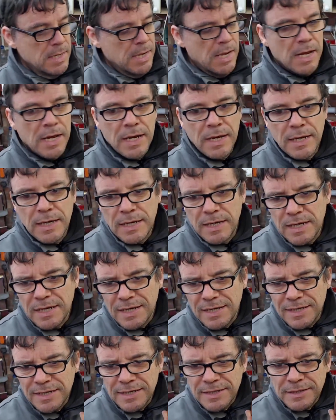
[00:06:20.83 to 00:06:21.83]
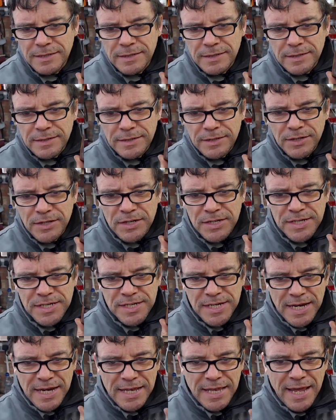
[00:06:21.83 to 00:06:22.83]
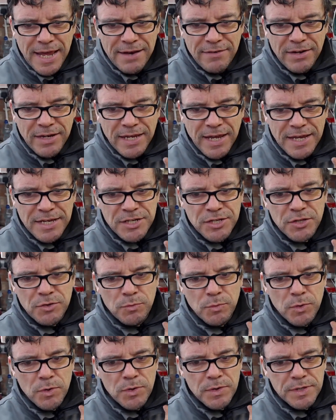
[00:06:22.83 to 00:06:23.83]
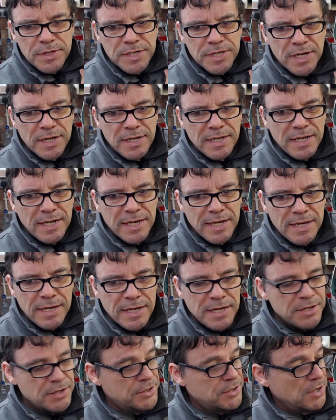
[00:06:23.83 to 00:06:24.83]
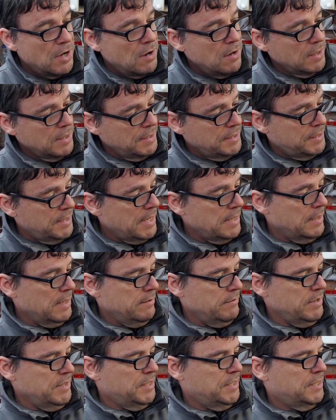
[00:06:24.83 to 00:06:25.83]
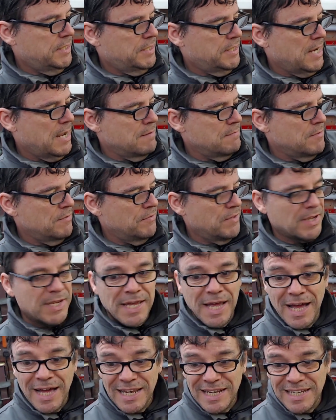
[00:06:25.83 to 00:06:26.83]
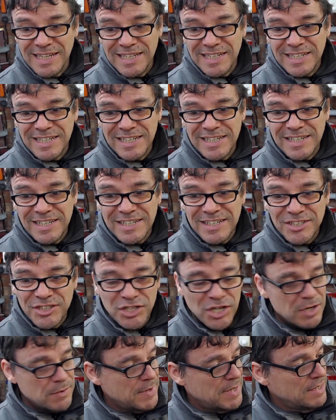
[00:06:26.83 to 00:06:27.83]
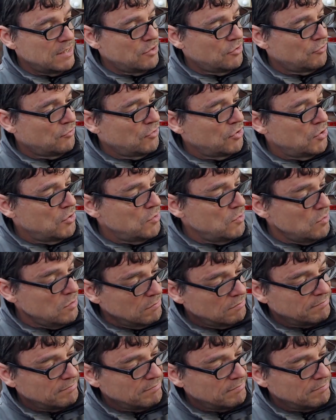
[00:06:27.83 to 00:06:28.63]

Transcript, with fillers: Uh, you can see it there against the wood. Certainly it darkens it. There is some of the colour showing through.